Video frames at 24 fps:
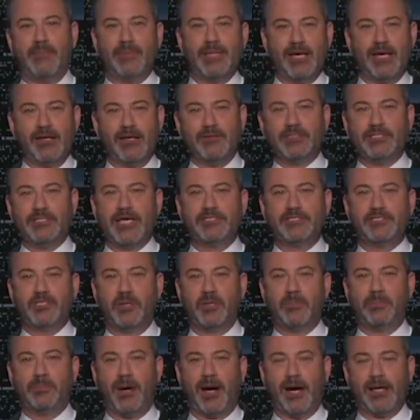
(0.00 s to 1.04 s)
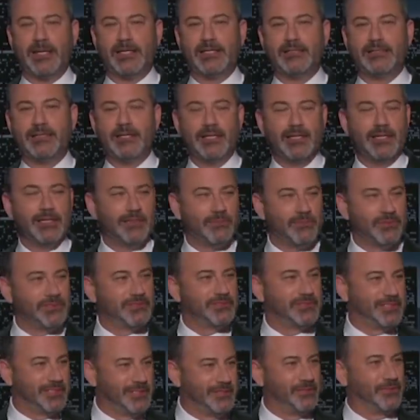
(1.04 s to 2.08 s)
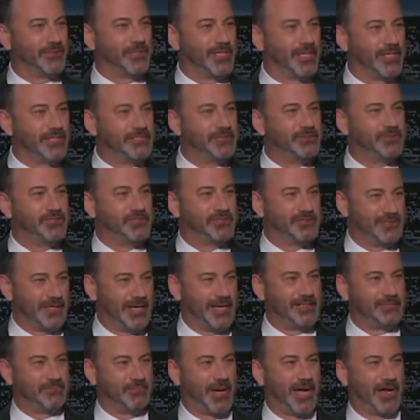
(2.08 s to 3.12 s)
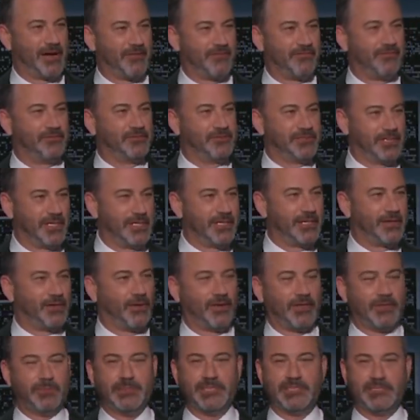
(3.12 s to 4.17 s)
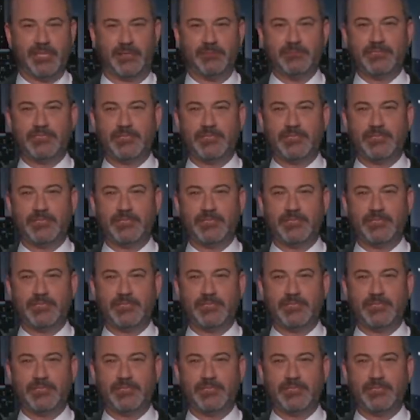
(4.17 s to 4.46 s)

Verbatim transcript: I mean, the other day, Joe Biden was, didn't realize he was, had microphones on. He called him a dumb